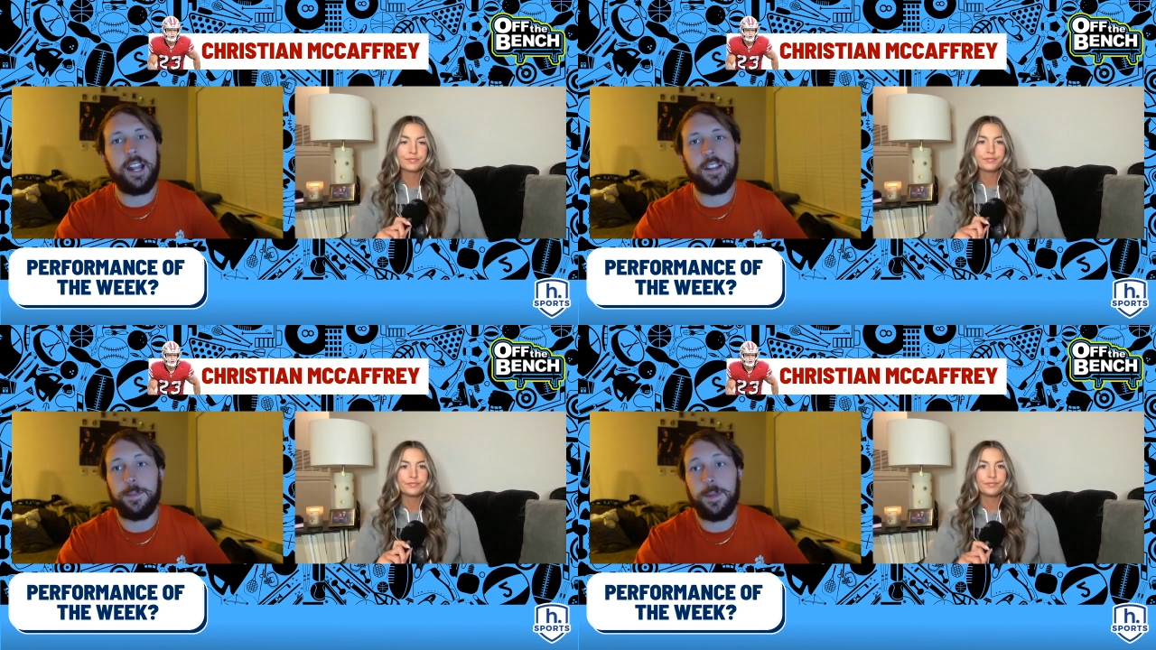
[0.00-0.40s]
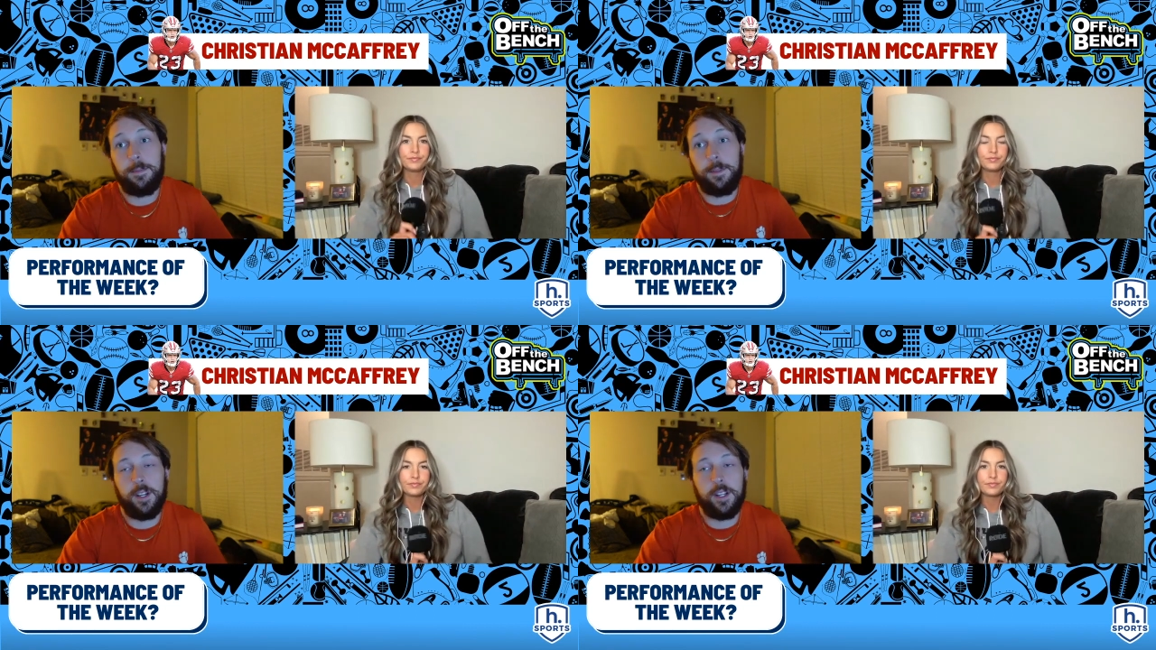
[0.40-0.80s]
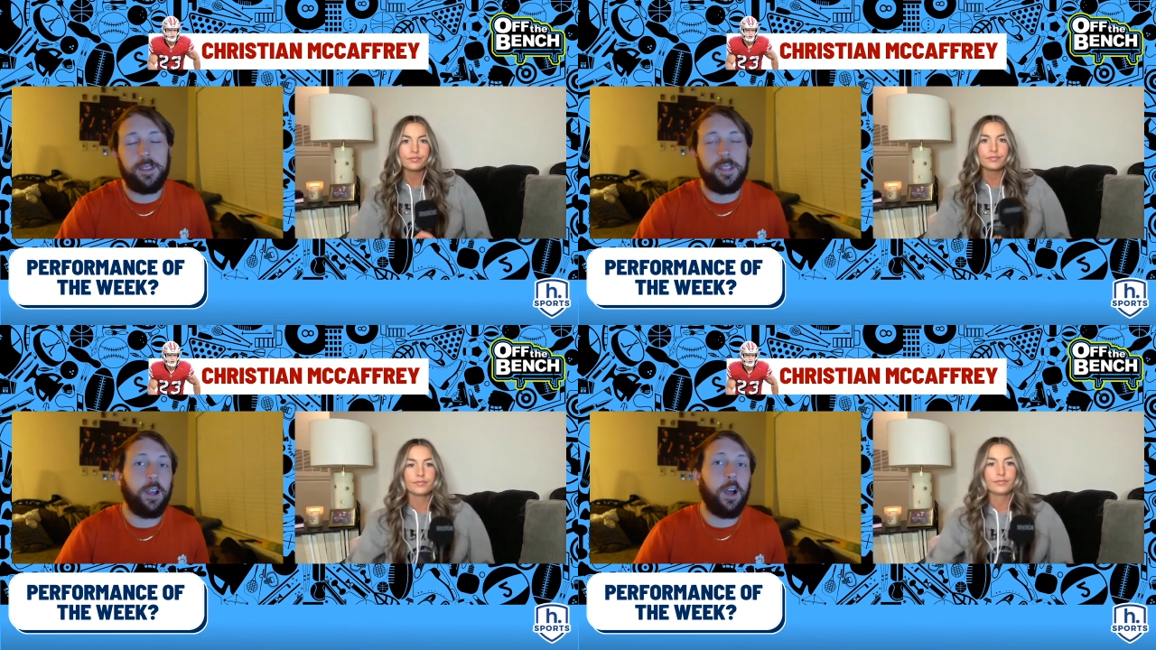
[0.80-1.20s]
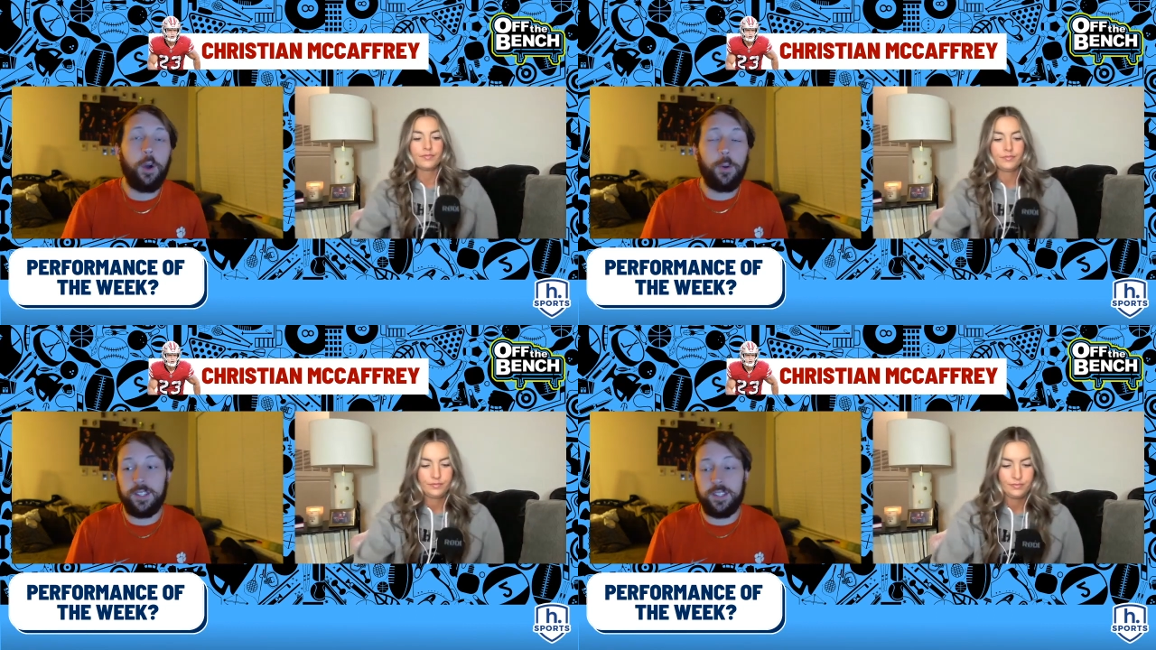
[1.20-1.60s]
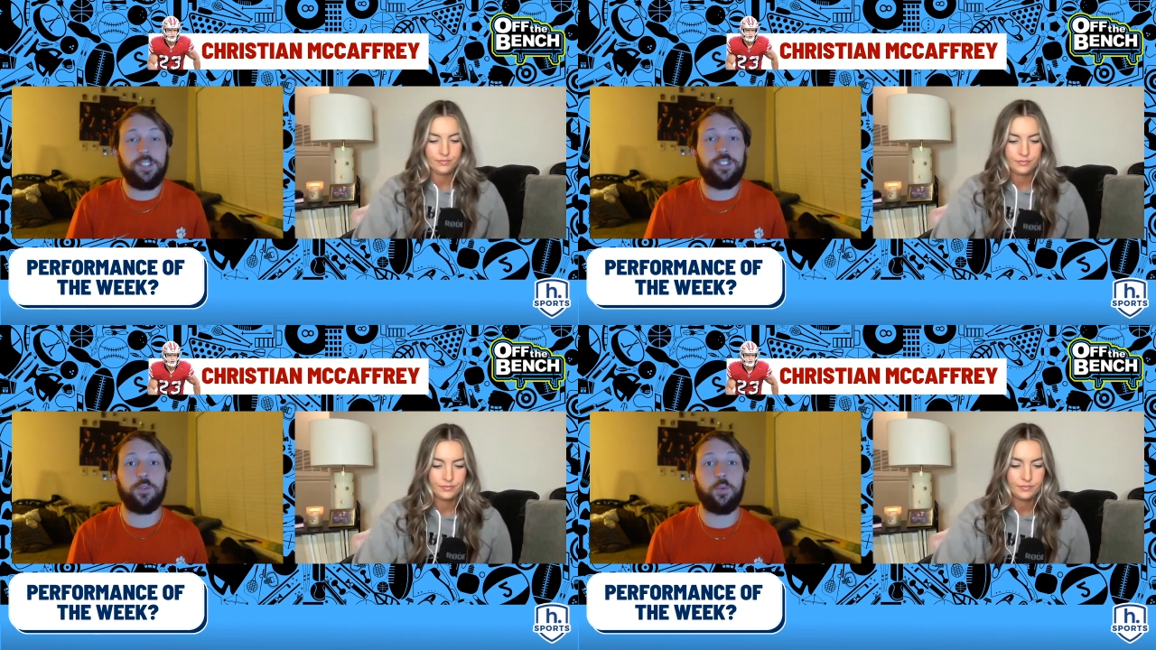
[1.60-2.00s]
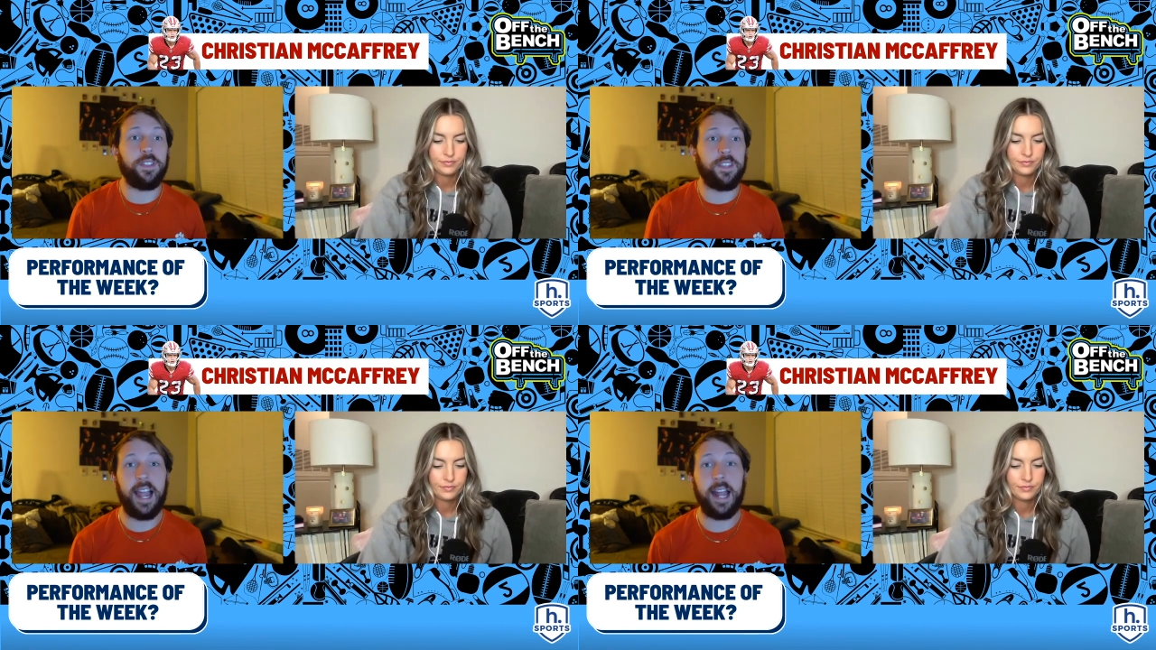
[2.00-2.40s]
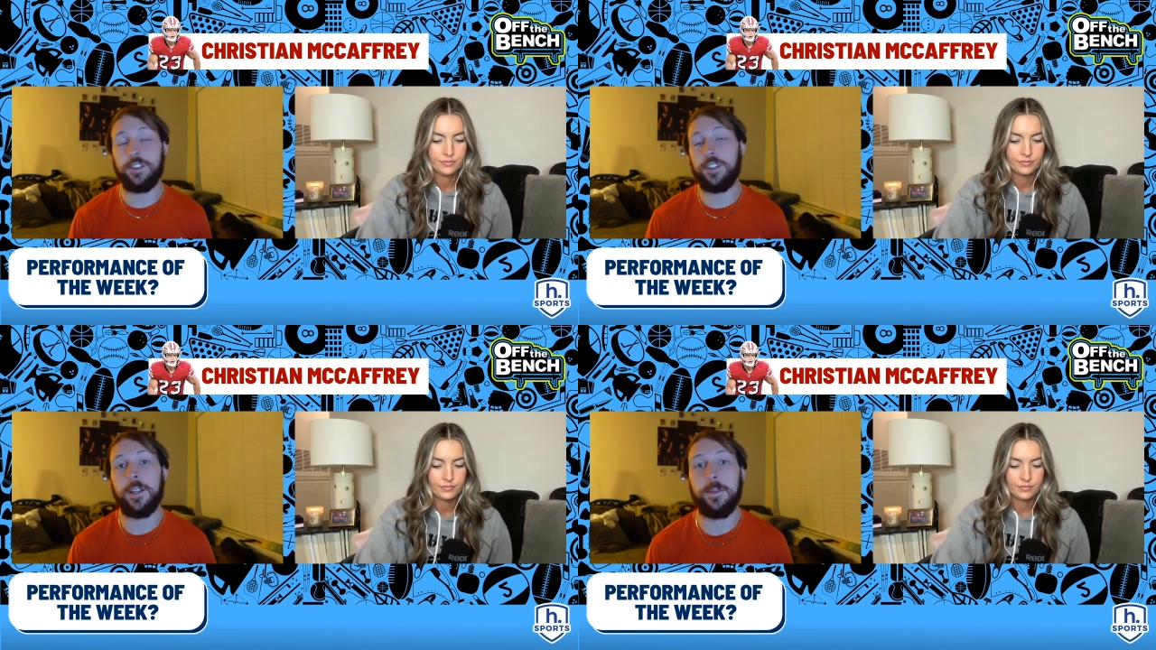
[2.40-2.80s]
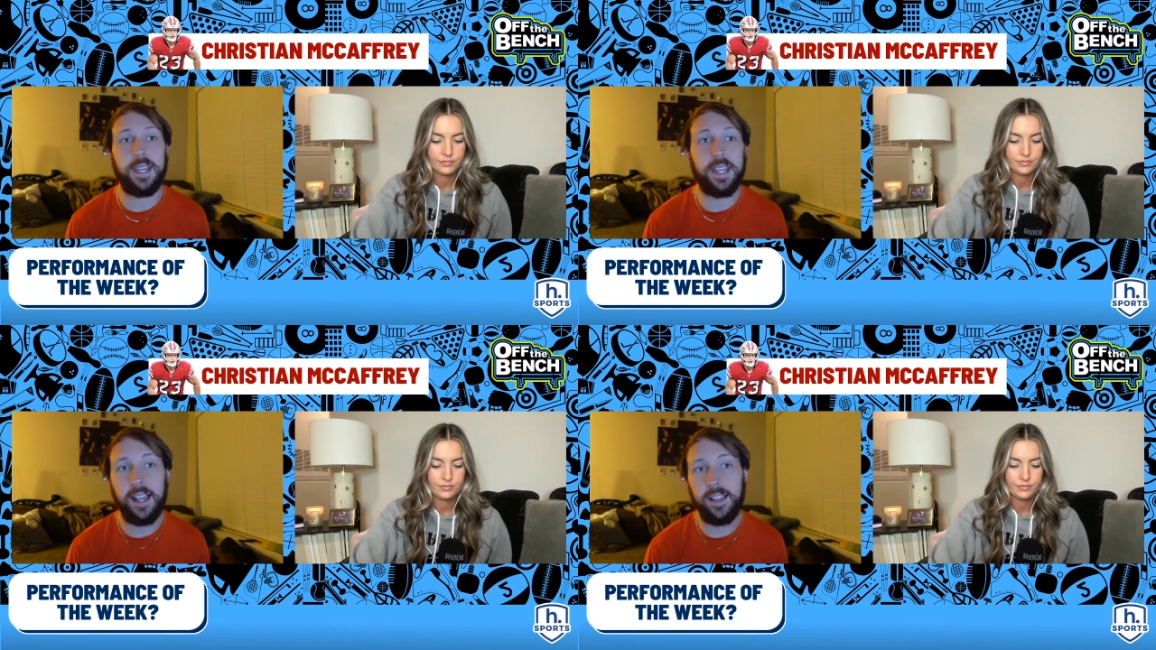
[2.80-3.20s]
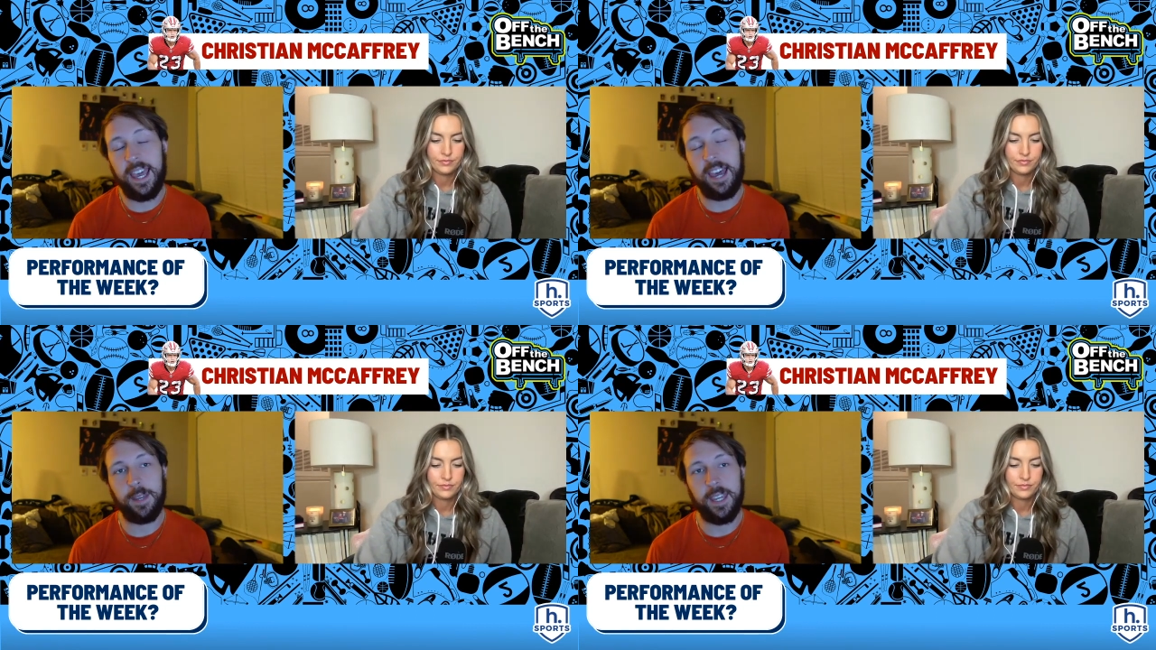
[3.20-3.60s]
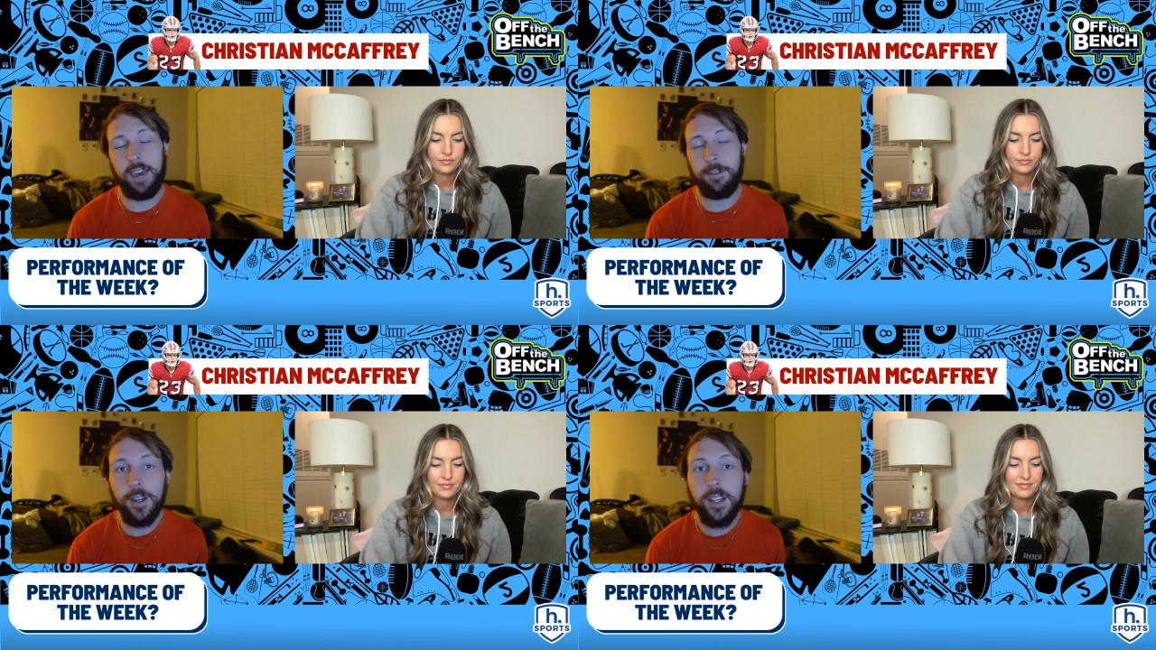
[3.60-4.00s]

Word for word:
Speaker 1: and people are going to think, "Oh, is this just what the Niners are going to be now that they have McCaffrey?"